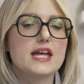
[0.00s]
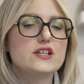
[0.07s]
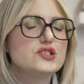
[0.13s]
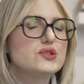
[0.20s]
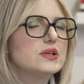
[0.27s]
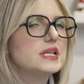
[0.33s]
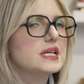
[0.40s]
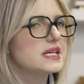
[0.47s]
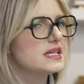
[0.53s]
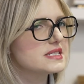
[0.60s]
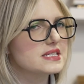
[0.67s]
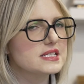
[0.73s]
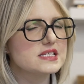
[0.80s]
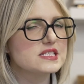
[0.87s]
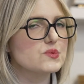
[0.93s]
And you could
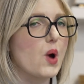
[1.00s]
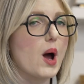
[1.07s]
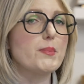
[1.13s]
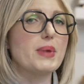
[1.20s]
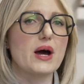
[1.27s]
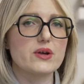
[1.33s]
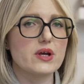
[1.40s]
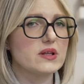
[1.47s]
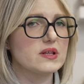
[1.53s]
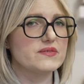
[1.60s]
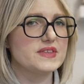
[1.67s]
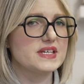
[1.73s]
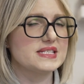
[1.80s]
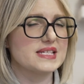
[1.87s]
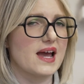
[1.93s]
easily swap out all
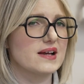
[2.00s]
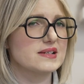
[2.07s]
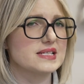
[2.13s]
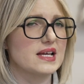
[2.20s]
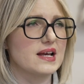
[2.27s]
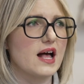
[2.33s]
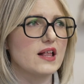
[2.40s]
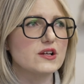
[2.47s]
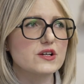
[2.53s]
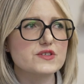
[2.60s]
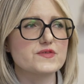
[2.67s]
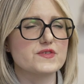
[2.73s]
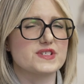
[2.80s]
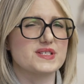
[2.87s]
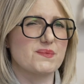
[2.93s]
of these accent colors
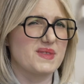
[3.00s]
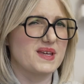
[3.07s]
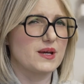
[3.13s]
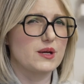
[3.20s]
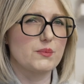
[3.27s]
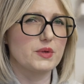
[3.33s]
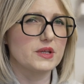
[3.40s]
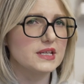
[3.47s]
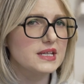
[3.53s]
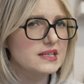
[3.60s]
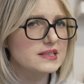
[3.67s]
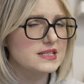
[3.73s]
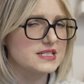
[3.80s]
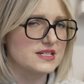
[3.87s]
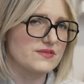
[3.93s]
for something
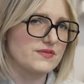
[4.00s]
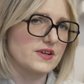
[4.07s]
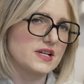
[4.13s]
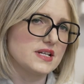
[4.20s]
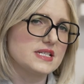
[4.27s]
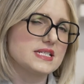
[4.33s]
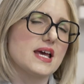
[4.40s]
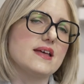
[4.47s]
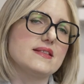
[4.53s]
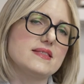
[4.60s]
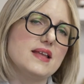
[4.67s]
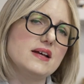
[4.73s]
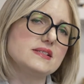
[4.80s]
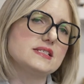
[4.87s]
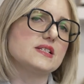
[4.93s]
completely different, and
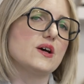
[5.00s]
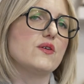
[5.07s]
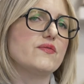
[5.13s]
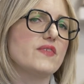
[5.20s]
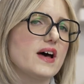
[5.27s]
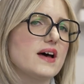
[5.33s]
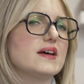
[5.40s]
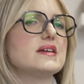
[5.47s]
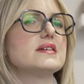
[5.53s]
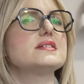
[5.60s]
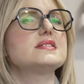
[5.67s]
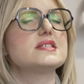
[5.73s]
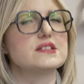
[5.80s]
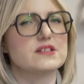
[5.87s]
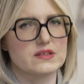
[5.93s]
that sofa
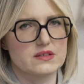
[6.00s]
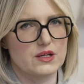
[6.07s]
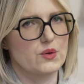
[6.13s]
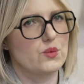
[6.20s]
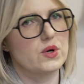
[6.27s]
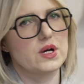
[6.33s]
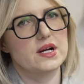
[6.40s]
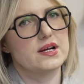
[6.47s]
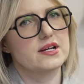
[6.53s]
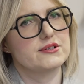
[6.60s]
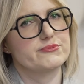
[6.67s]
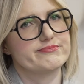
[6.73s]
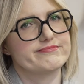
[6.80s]
is still gonna work.